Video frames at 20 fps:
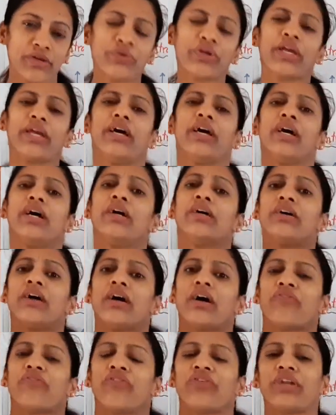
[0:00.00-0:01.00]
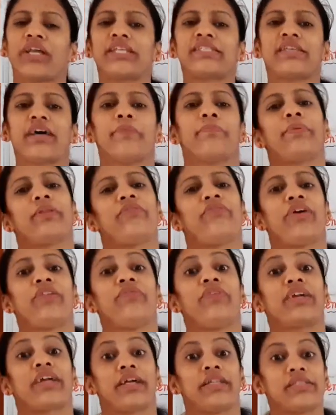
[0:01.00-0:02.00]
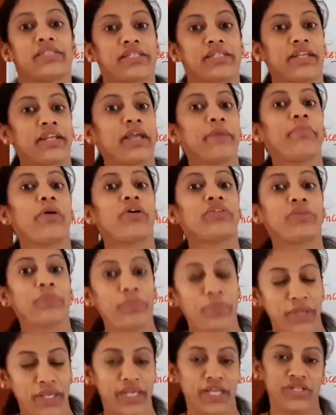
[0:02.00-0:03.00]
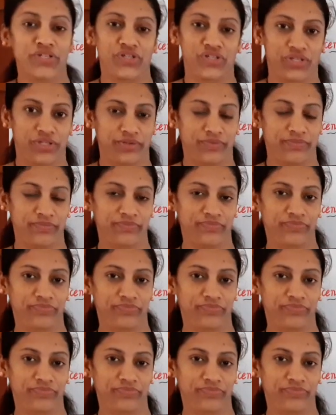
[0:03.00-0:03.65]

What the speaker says: Okay, for example, when we consider about the pH,